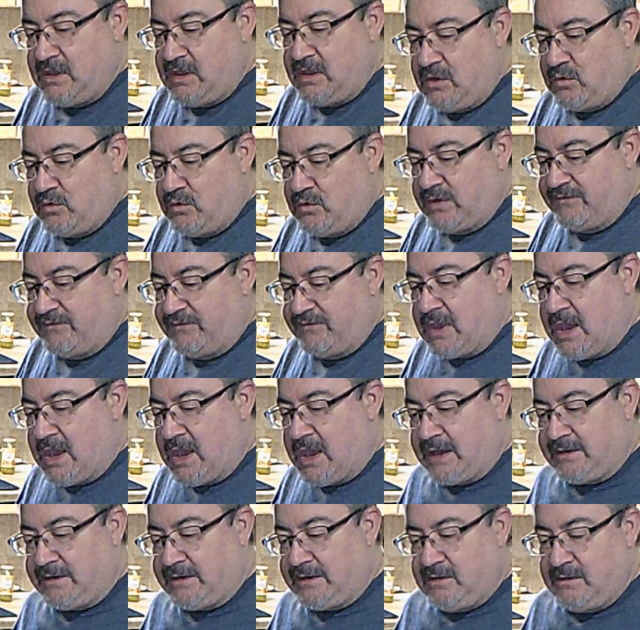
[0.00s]
We've
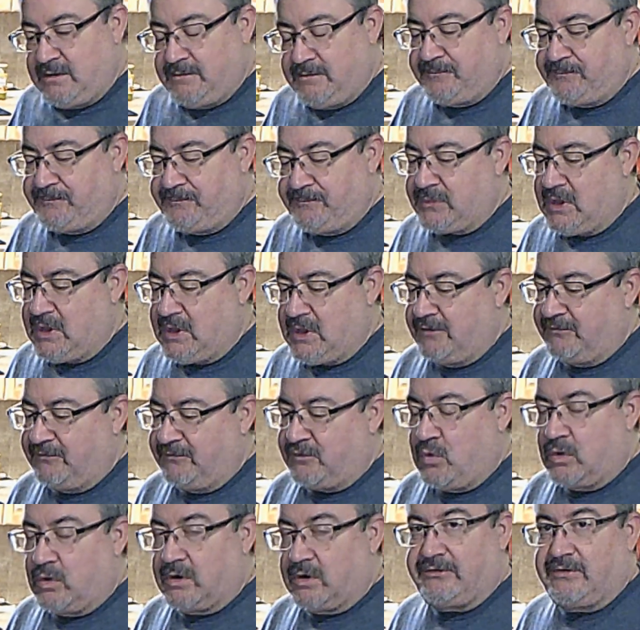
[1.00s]
got, of
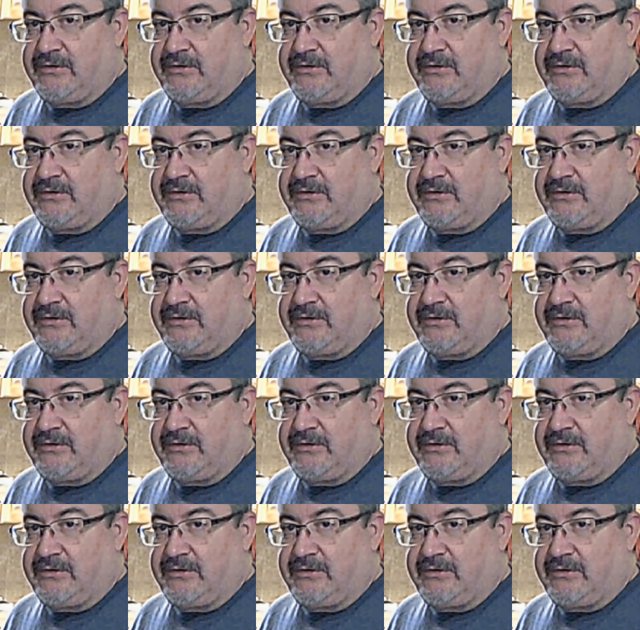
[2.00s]
course,